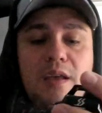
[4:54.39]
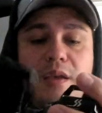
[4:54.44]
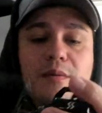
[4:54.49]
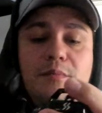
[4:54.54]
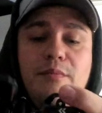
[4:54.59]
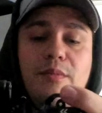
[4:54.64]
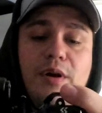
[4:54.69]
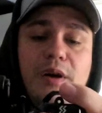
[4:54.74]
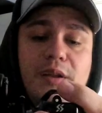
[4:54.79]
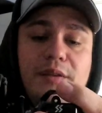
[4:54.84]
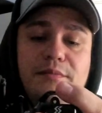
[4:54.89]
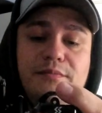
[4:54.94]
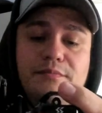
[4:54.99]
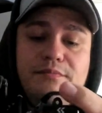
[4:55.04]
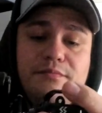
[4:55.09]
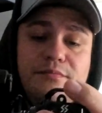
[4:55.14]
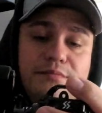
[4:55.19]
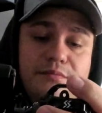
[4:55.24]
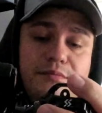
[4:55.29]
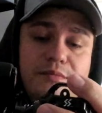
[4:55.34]
but
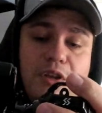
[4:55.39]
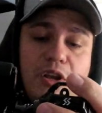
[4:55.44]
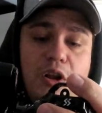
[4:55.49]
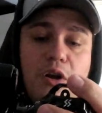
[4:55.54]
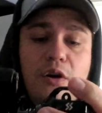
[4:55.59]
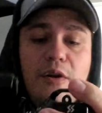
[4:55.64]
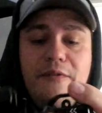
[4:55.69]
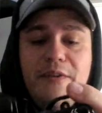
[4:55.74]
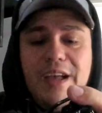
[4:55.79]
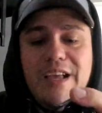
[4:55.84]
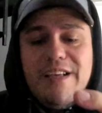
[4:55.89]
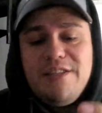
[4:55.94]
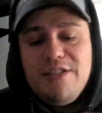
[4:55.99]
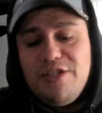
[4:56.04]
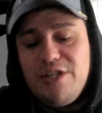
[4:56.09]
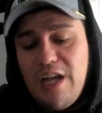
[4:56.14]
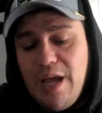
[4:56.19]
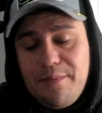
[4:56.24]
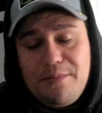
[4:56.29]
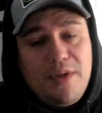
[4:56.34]
you know, if it gets the
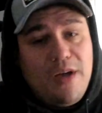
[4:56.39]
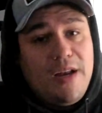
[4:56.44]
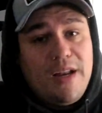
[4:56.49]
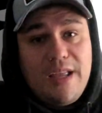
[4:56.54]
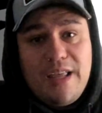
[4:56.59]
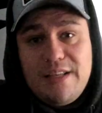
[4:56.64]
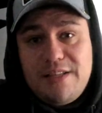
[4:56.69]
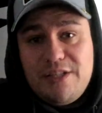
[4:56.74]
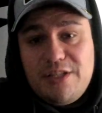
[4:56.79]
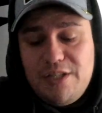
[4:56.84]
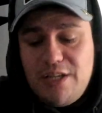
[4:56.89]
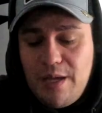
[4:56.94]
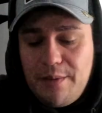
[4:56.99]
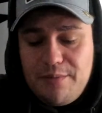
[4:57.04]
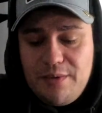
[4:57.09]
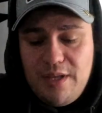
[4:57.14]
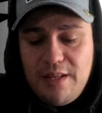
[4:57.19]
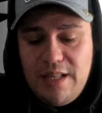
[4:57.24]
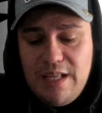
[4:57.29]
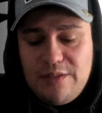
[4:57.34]
job done, it gets the job
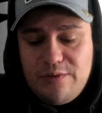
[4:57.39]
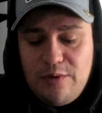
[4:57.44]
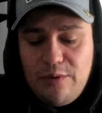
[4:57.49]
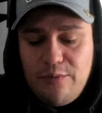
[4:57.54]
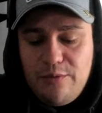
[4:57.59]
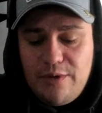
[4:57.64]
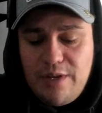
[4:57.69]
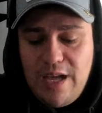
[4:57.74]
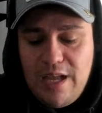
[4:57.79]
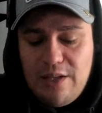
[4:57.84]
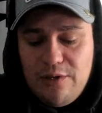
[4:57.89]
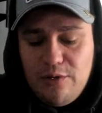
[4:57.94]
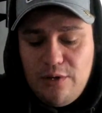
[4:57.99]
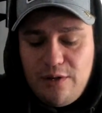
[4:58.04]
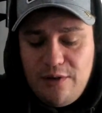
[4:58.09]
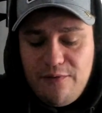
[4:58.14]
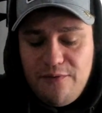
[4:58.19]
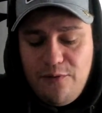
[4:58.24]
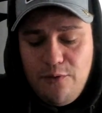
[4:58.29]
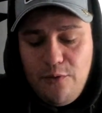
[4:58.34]
done. That's what we're really kind of
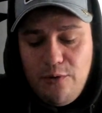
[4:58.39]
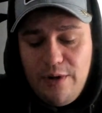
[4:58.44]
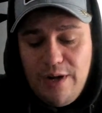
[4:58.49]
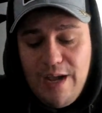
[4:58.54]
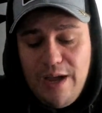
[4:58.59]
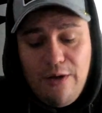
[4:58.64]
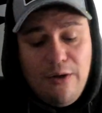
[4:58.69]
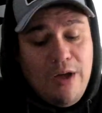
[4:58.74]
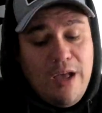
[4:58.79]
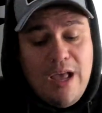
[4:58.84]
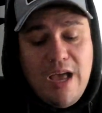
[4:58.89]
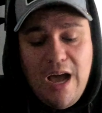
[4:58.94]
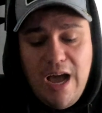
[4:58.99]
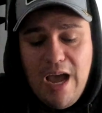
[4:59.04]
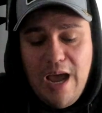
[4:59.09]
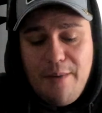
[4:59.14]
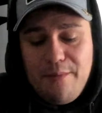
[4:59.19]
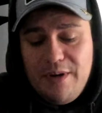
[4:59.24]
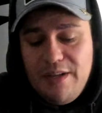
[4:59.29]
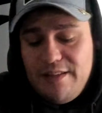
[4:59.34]
looking for. Now, I
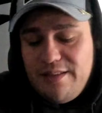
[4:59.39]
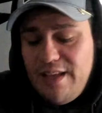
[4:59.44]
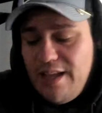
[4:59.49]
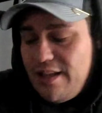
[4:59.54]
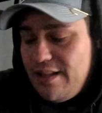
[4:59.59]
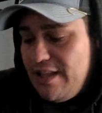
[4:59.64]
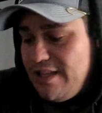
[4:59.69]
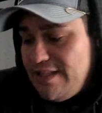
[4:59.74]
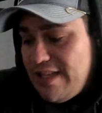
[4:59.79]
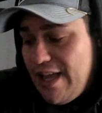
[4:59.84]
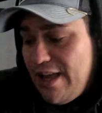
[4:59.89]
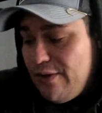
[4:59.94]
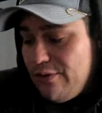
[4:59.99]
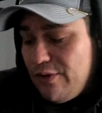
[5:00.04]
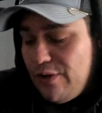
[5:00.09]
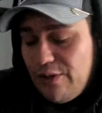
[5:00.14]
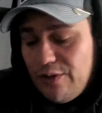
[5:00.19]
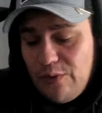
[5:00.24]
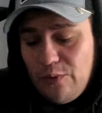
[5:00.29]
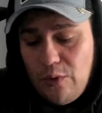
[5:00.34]
am gonna take these out
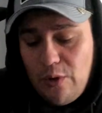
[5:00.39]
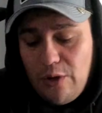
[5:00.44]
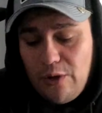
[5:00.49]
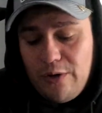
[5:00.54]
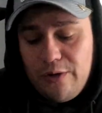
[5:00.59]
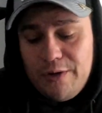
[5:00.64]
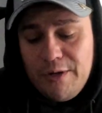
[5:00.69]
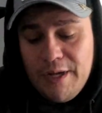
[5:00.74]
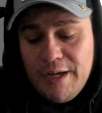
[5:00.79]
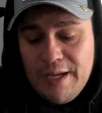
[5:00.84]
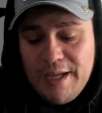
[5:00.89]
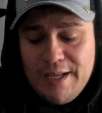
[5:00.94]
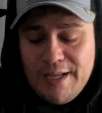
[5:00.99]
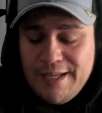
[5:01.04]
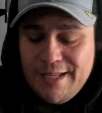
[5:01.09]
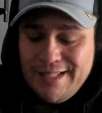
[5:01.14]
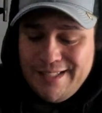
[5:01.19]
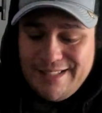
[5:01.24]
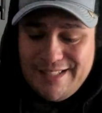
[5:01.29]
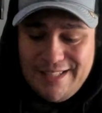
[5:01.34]
on the water
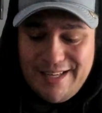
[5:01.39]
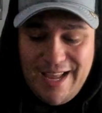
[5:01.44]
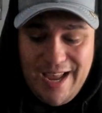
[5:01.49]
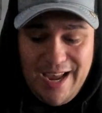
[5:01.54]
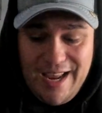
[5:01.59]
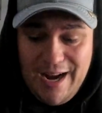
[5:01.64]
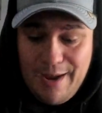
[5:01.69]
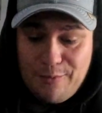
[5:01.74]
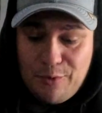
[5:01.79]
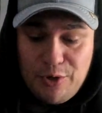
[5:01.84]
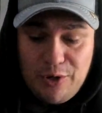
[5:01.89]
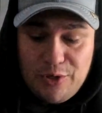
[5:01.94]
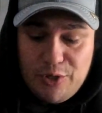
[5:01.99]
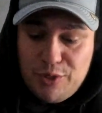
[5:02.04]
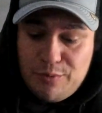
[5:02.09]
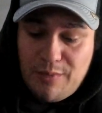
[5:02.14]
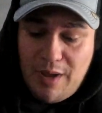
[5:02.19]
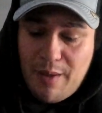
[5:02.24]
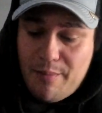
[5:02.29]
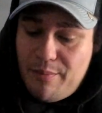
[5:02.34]
today, and I'm going to do
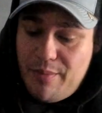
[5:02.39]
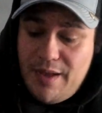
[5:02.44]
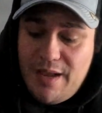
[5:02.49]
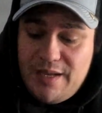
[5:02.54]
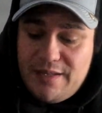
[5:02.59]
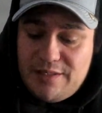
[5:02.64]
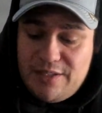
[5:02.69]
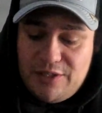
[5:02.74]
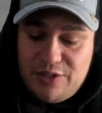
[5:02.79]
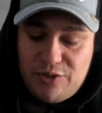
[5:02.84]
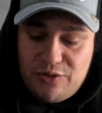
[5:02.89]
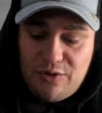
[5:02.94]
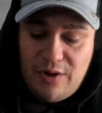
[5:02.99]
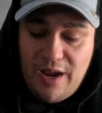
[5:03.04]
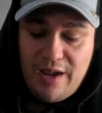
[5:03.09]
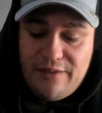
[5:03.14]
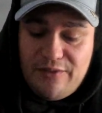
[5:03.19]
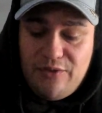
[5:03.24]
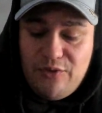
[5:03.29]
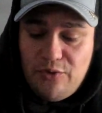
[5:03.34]
my best to
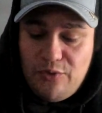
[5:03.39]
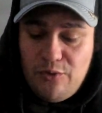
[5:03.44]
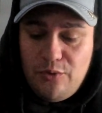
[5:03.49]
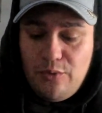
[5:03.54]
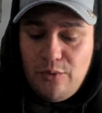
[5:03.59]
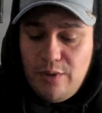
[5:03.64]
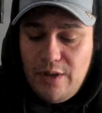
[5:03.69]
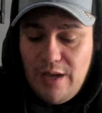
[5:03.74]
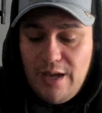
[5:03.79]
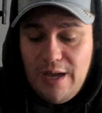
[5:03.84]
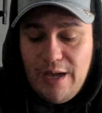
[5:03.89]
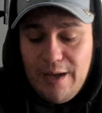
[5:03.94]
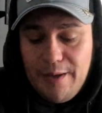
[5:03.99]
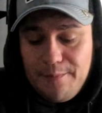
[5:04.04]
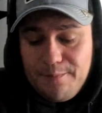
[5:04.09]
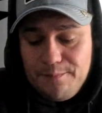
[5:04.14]
try to